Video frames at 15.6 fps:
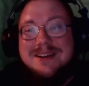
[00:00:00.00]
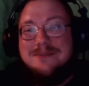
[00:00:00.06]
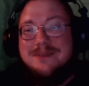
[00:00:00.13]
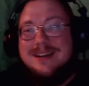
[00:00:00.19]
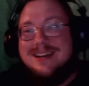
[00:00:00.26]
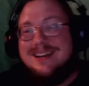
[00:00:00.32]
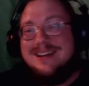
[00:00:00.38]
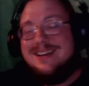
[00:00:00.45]

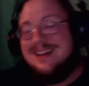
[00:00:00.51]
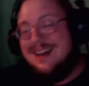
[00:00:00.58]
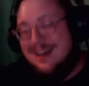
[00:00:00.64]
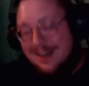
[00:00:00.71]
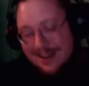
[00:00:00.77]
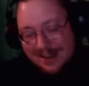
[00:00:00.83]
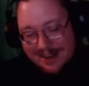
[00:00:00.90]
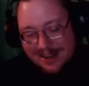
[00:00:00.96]
when
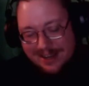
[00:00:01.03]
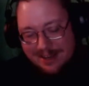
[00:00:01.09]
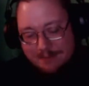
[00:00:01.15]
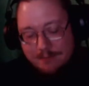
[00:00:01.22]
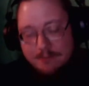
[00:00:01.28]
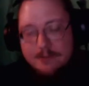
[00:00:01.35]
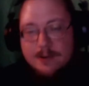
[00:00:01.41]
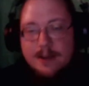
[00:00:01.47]
I
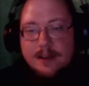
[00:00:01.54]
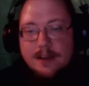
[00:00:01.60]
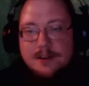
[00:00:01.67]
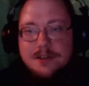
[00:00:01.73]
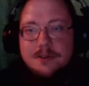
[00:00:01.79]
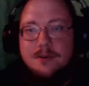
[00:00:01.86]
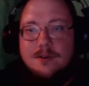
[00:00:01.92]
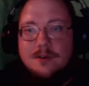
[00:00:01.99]
am praying
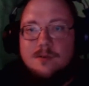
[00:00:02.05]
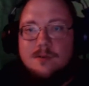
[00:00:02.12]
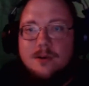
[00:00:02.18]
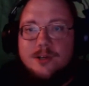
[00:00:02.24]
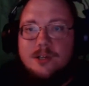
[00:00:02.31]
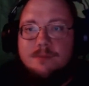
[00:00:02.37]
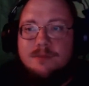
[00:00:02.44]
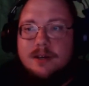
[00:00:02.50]
to or
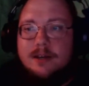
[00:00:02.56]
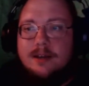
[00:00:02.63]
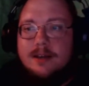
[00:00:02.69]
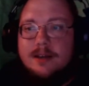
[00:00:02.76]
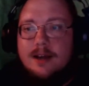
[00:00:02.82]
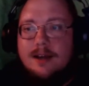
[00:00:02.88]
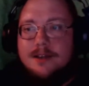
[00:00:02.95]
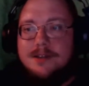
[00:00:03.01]
worshiping
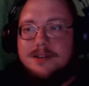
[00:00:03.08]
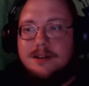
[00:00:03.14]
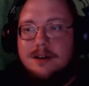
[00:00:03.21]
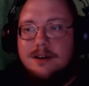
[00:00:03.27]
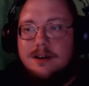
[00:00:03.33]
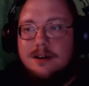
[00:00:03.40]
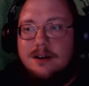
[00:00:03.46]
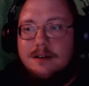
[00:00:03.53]
gods
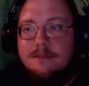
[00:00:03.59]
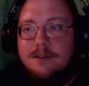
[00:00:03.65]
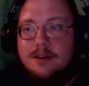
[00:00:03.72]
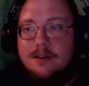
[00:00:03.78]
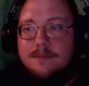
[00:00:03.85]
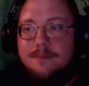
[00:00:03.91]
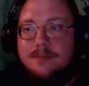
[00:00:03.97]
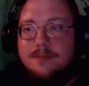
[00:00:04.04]
of
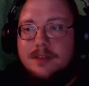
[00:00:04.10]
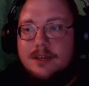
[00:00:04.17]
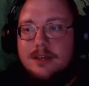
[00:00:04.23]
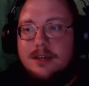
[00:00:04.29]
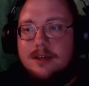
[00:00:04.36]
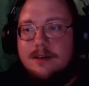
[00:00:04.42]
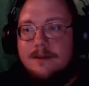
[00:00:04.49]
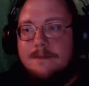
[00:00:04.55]

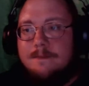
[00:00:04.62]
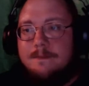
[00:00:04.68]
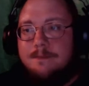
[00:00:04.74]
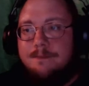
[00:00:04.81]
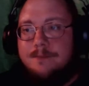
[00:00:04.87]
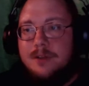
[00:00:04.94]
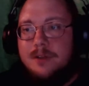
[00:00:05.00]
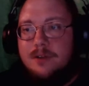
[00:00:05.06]
the
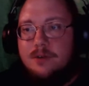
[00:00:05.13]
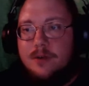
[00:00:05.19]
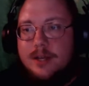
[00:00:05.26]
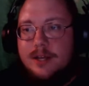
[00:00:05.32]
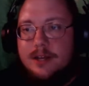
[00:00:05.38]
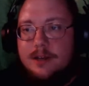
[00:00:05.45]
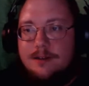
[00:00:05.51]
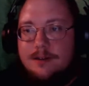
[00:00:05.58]
Greek